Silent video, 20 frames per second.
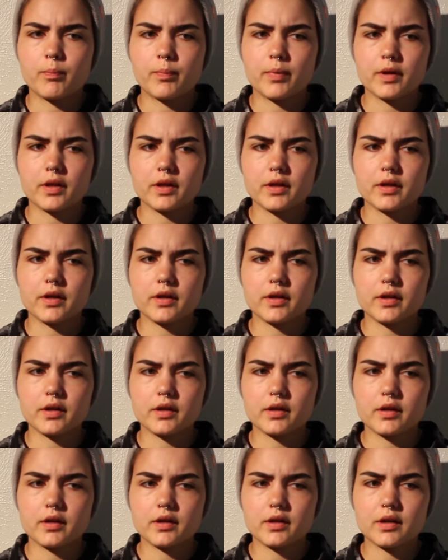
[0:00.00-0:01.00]
but
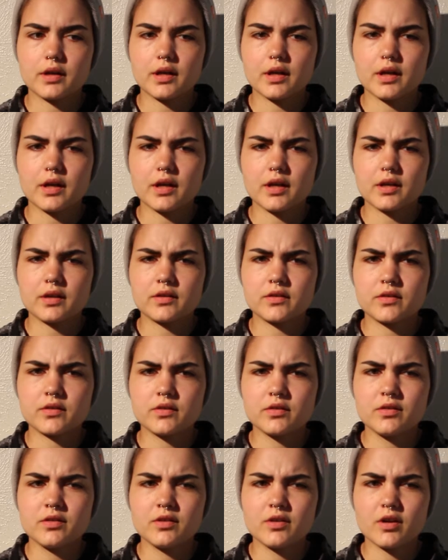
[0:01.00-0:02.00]

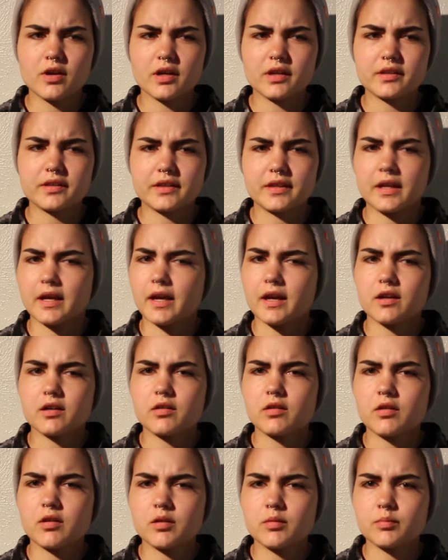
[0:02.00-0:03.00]
it's not that
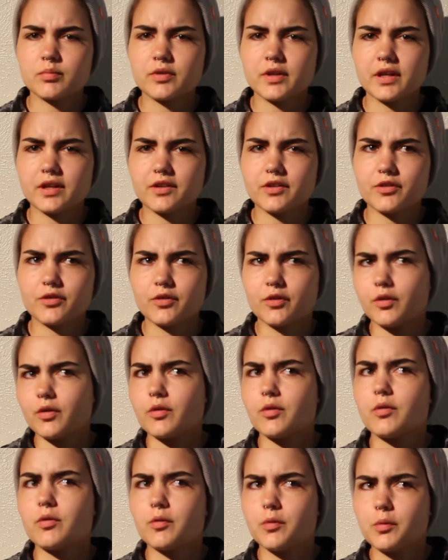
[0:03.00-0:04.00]
complex,
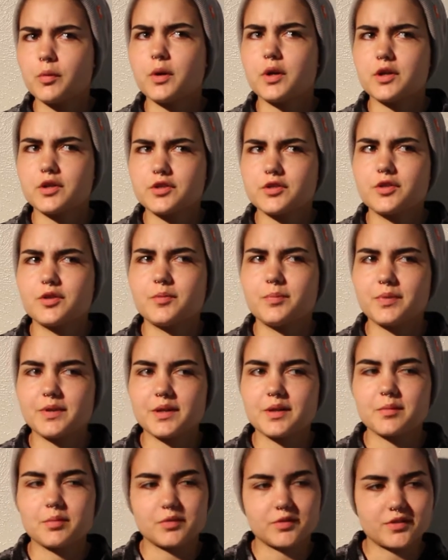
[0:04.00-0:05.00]
so I should be
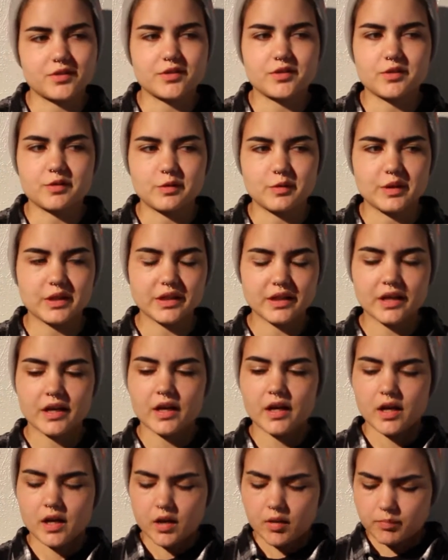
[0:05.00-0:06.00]
able to do it.
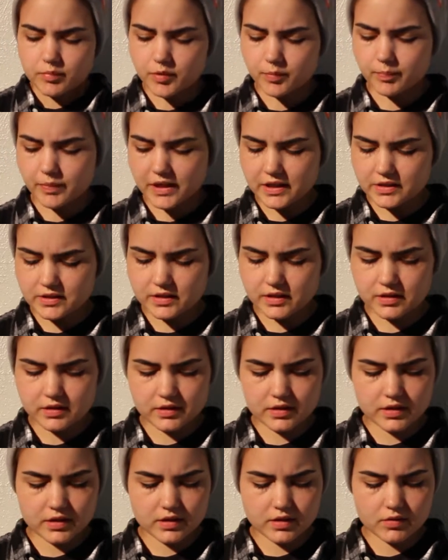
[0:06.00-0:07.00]
But
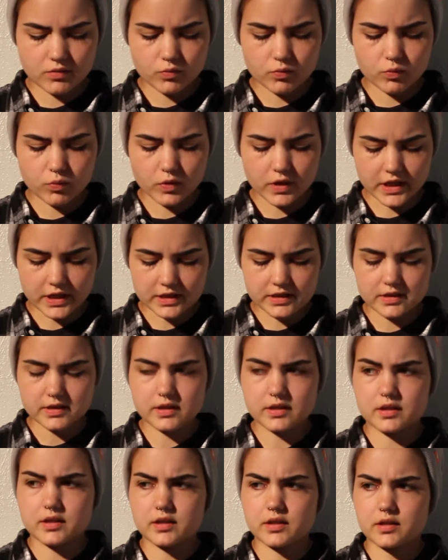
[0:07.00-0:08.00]
basically, what I
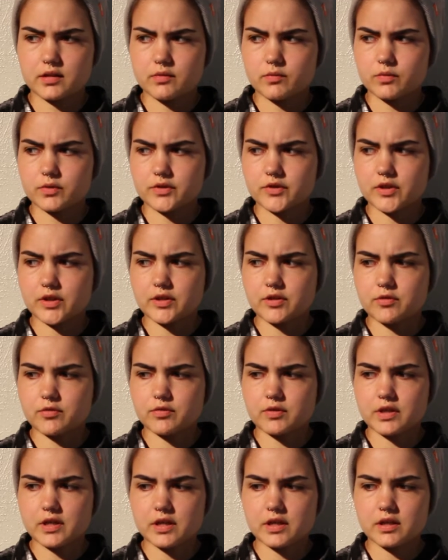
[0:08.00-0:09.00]
did was I
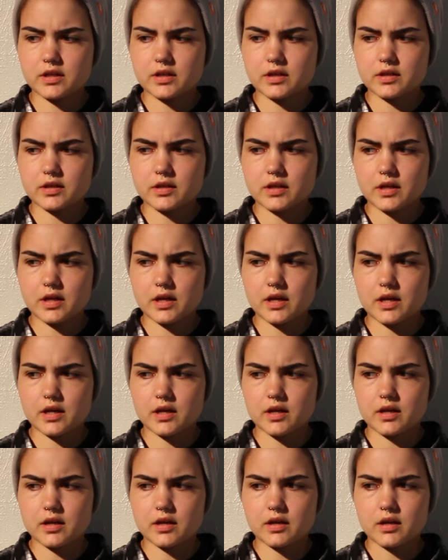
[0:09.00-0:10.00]
created
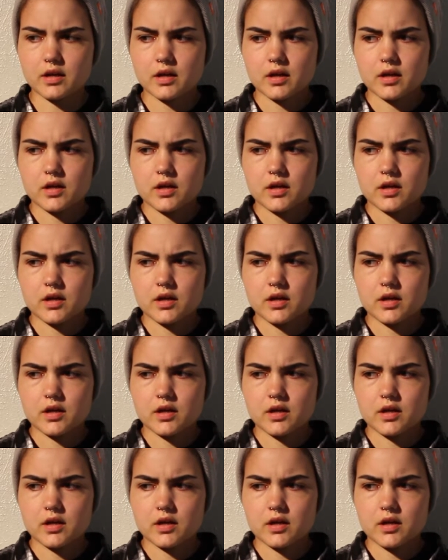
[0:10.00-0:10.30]
a